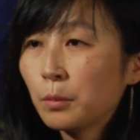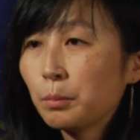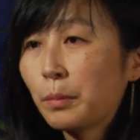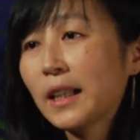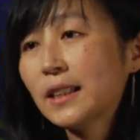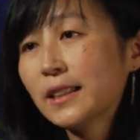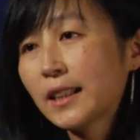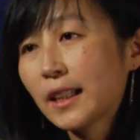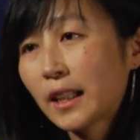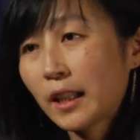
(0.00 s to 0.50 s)

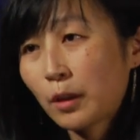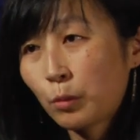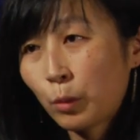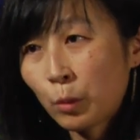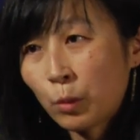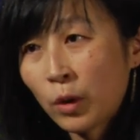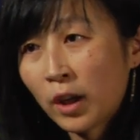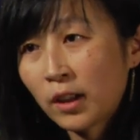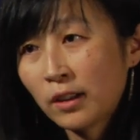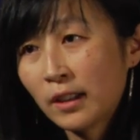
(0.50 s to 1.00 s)
Basically, we
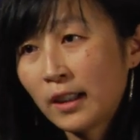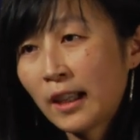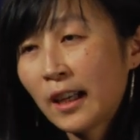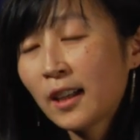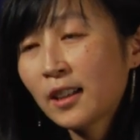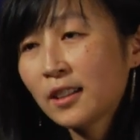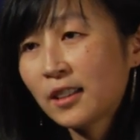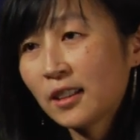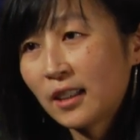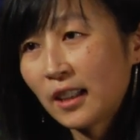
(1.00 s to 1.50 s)
want to
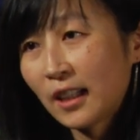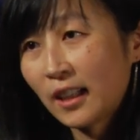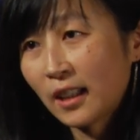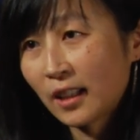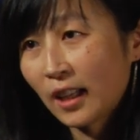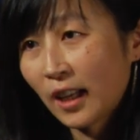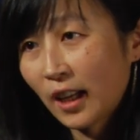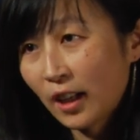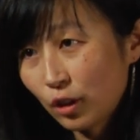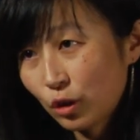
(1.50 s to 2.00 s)
link the
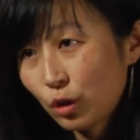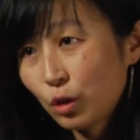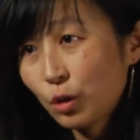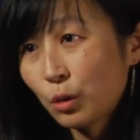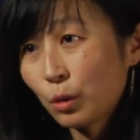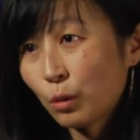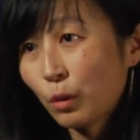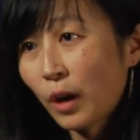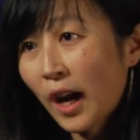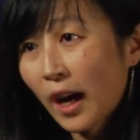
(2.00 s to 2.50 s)
DNA
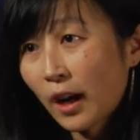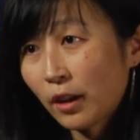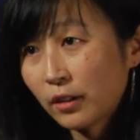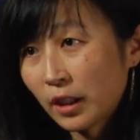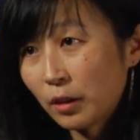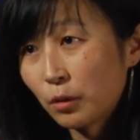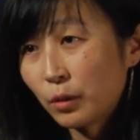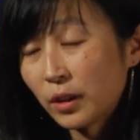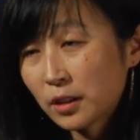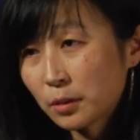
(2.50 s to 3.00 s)
to how
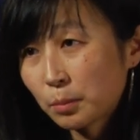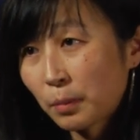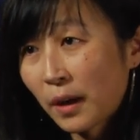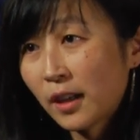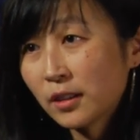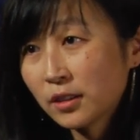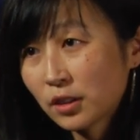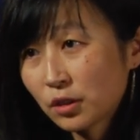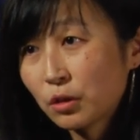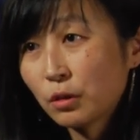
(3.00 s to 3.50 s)
they
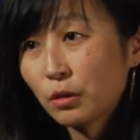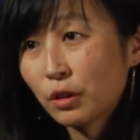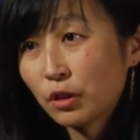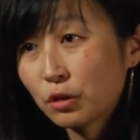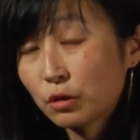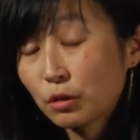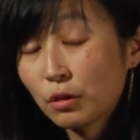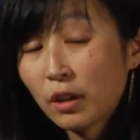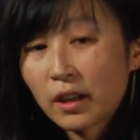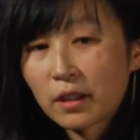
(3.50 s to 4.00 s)
respond to a
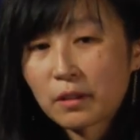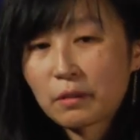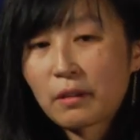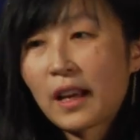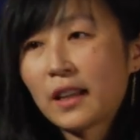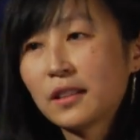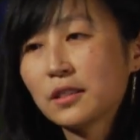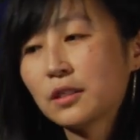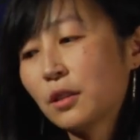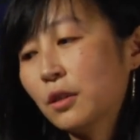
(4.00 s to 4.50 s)
drug,
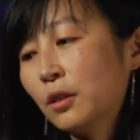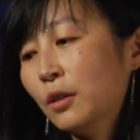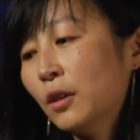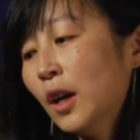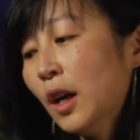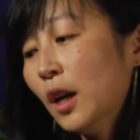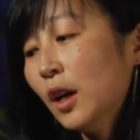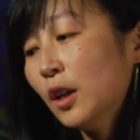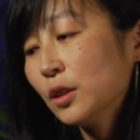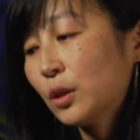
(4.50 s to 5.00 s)
right? So
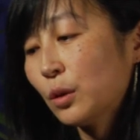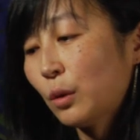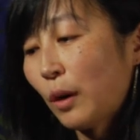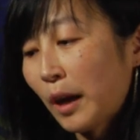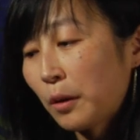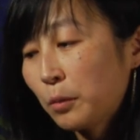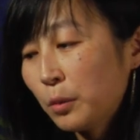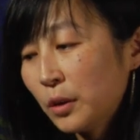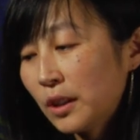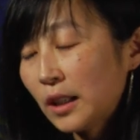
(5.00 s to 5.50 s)

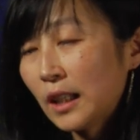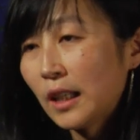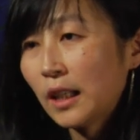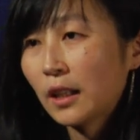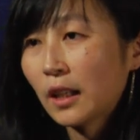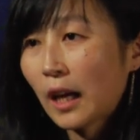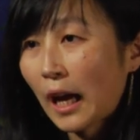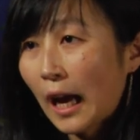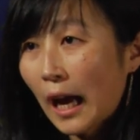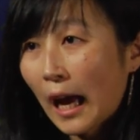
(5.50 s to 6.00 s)
I would
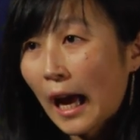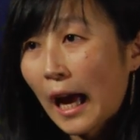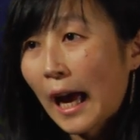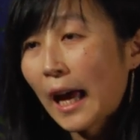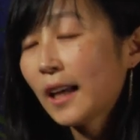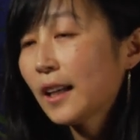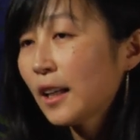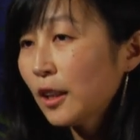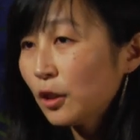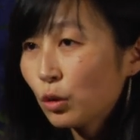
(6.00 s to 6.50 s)
need,
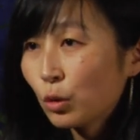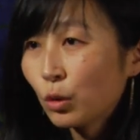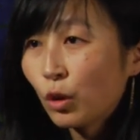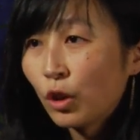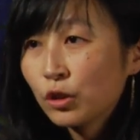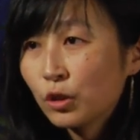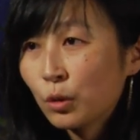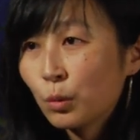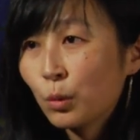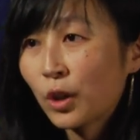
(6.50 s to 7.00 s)
I can do
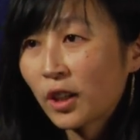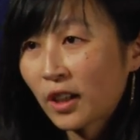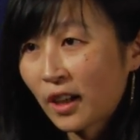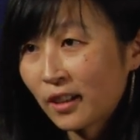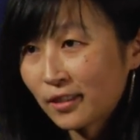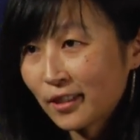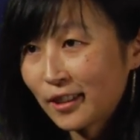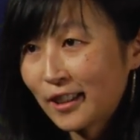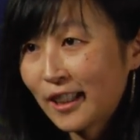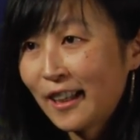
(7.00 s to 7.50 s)
all the work
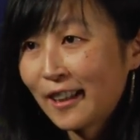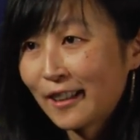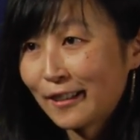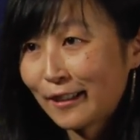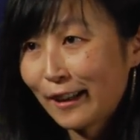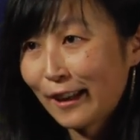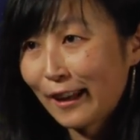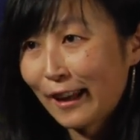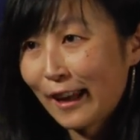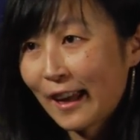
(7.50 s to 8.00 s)
on the
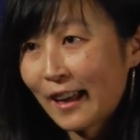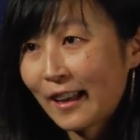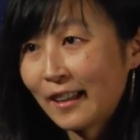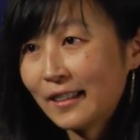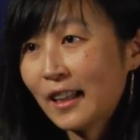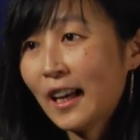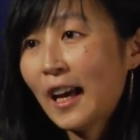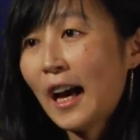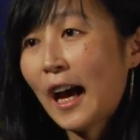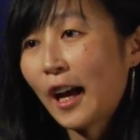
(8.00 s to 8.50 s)
DNA,
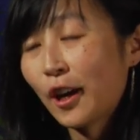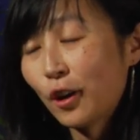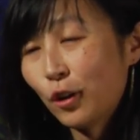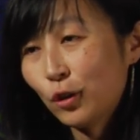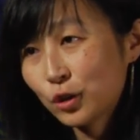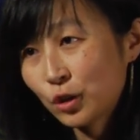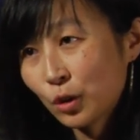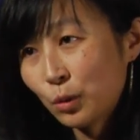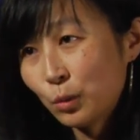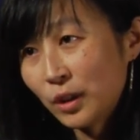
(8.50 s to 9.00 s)
and I
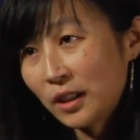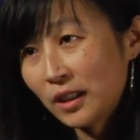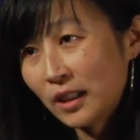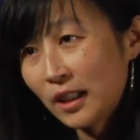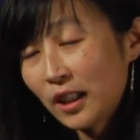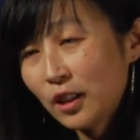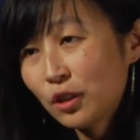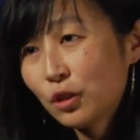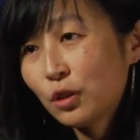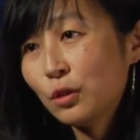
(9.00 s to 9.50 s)
also would
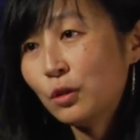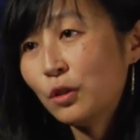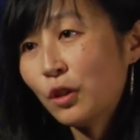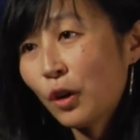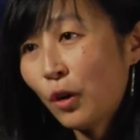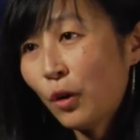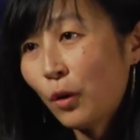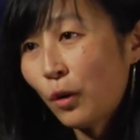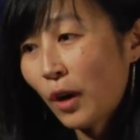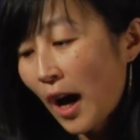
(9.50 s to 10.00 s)
need to
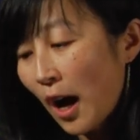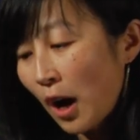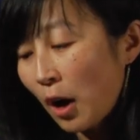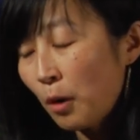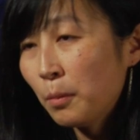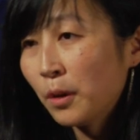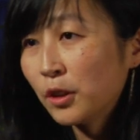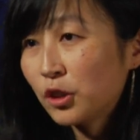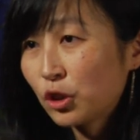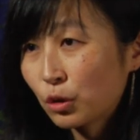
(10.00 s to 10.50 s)
know
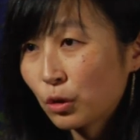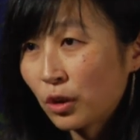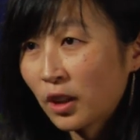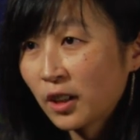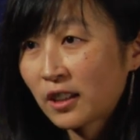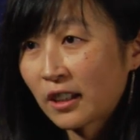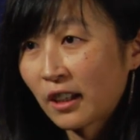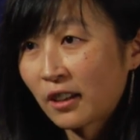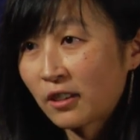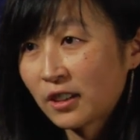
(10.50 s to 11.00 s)
how much
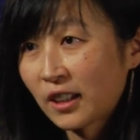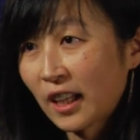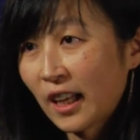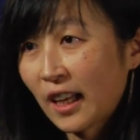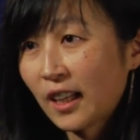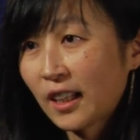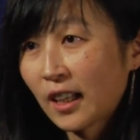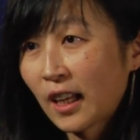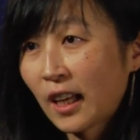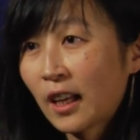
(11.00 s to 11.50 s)
drug they're
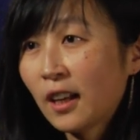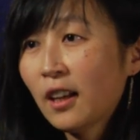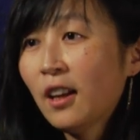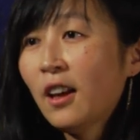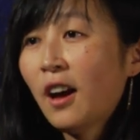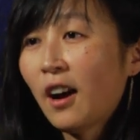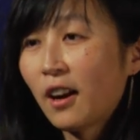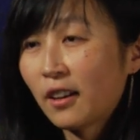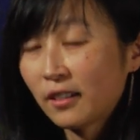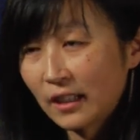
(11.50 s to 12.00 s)
taking.
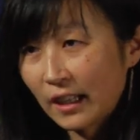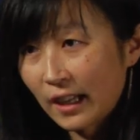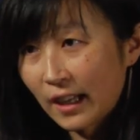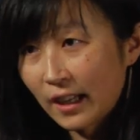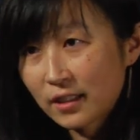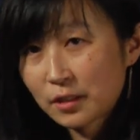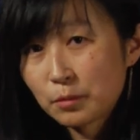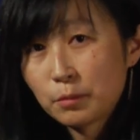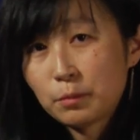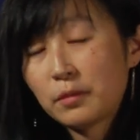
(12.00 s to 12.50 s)
Are
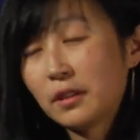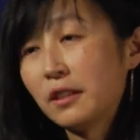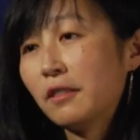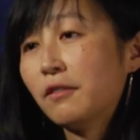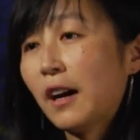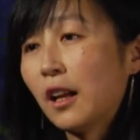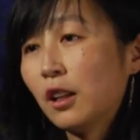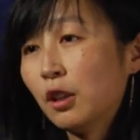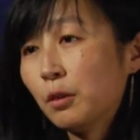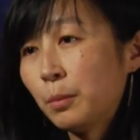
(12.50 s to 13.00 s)
they
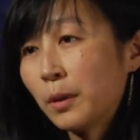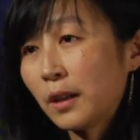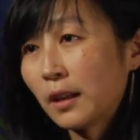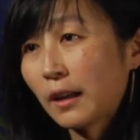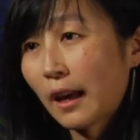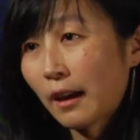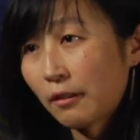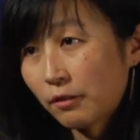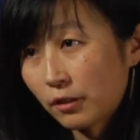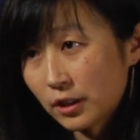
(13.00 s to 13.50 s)

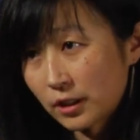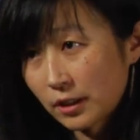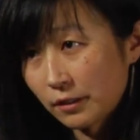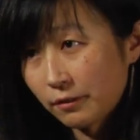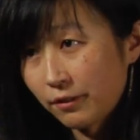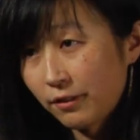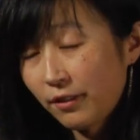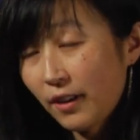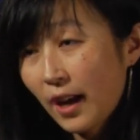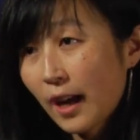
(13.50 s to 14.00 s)
developing adverse
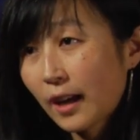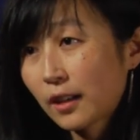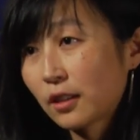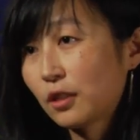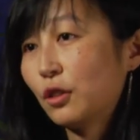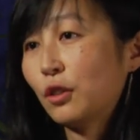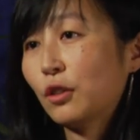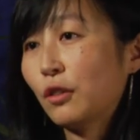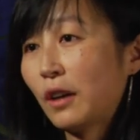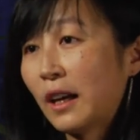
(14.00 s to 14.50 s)

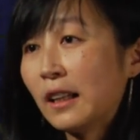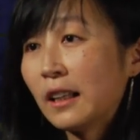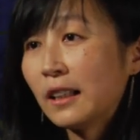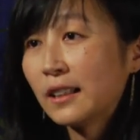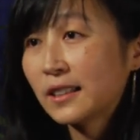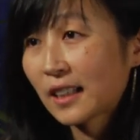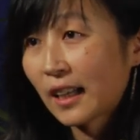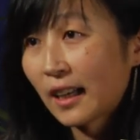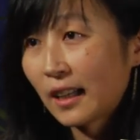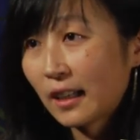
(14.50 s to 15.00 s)
effect, you know, any
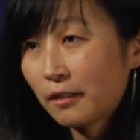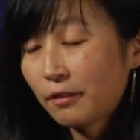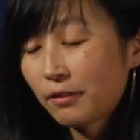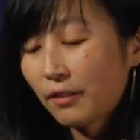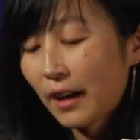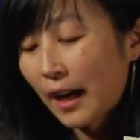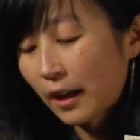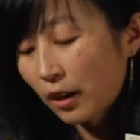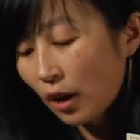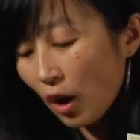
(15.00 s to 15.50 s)
side
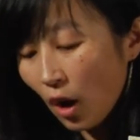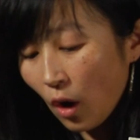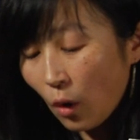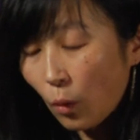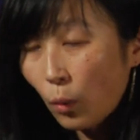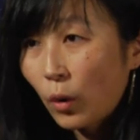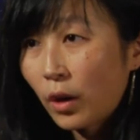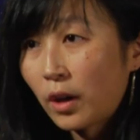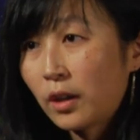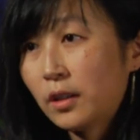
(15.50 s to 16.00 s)
effect,
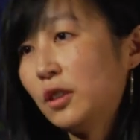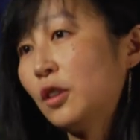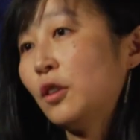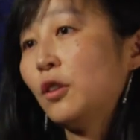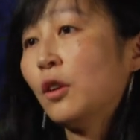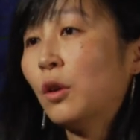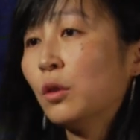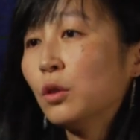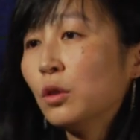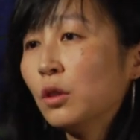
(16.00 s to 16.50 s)
or, you
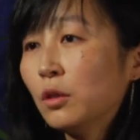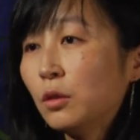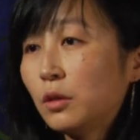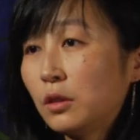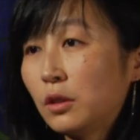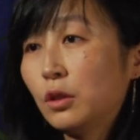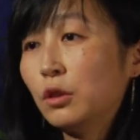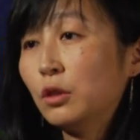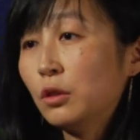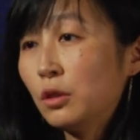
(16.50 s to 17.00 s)
know,
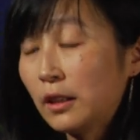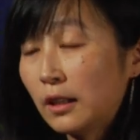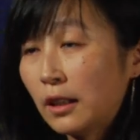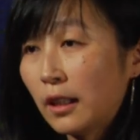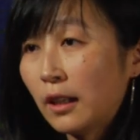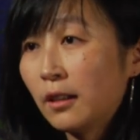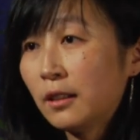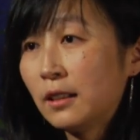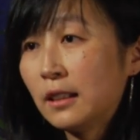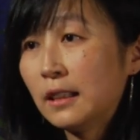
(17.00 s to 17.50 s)
did
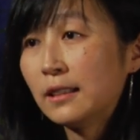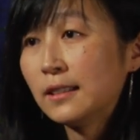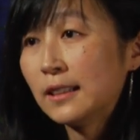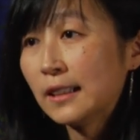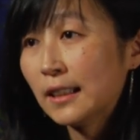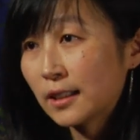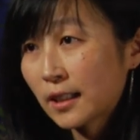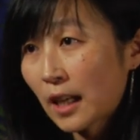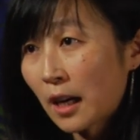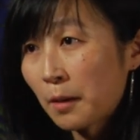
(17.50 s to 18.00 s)
their
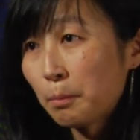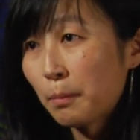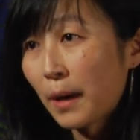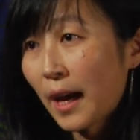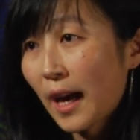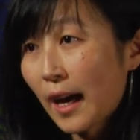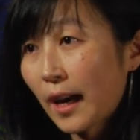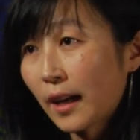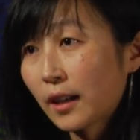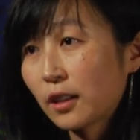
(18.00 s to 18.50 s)
disease come
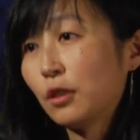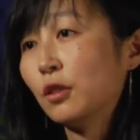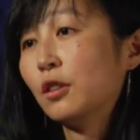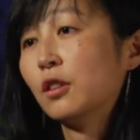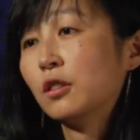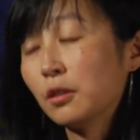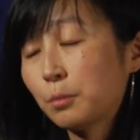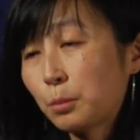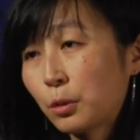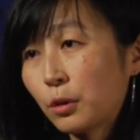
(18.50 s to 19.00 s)
back, you
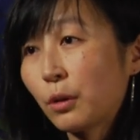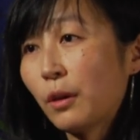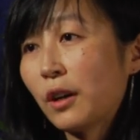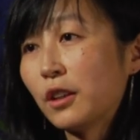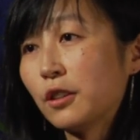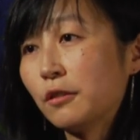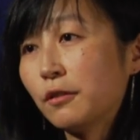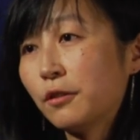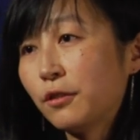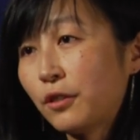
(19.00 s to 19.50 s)
know, the
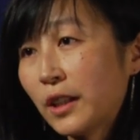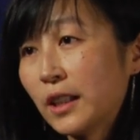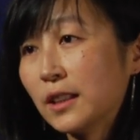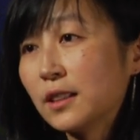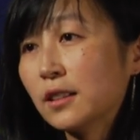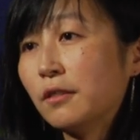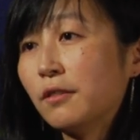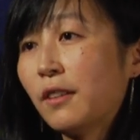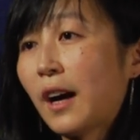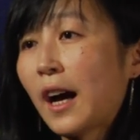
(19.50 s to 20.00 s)
progression-free
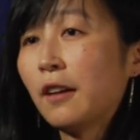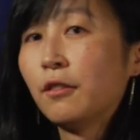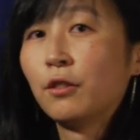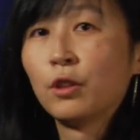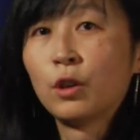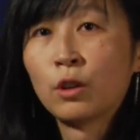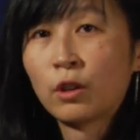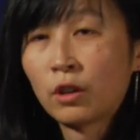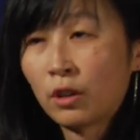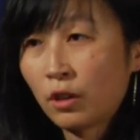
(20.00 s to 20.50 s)

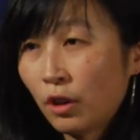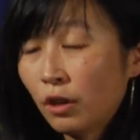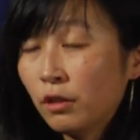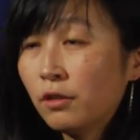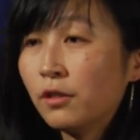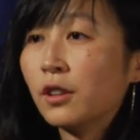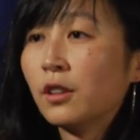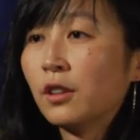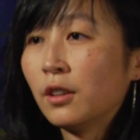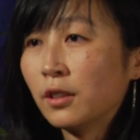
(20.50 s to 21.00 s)
survival or
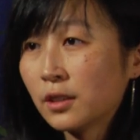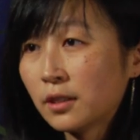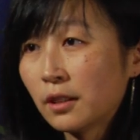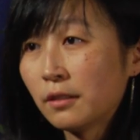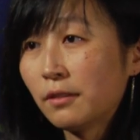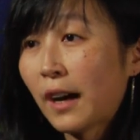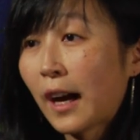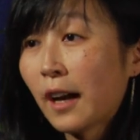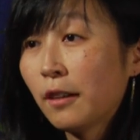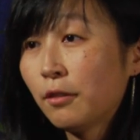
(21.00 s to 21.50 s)
overall
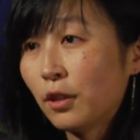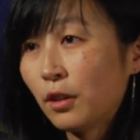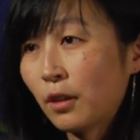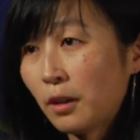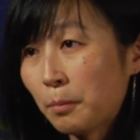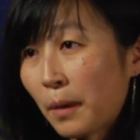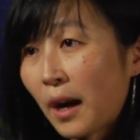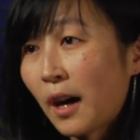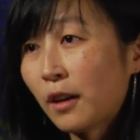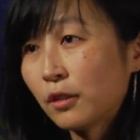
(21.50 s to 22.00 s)
survival
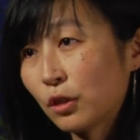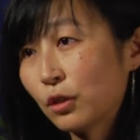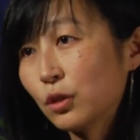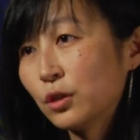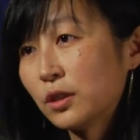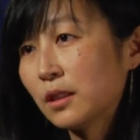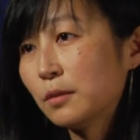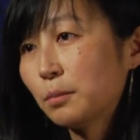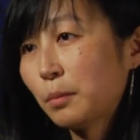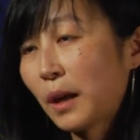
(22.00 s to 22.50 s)
about
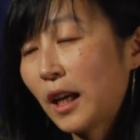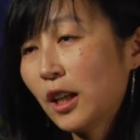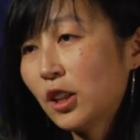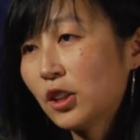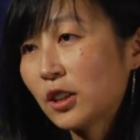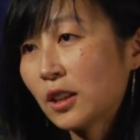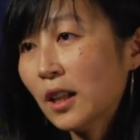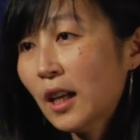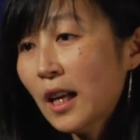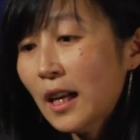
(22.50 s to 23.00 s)
those
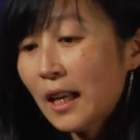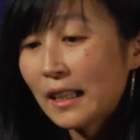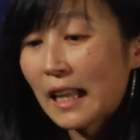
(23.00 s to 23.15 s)
patients.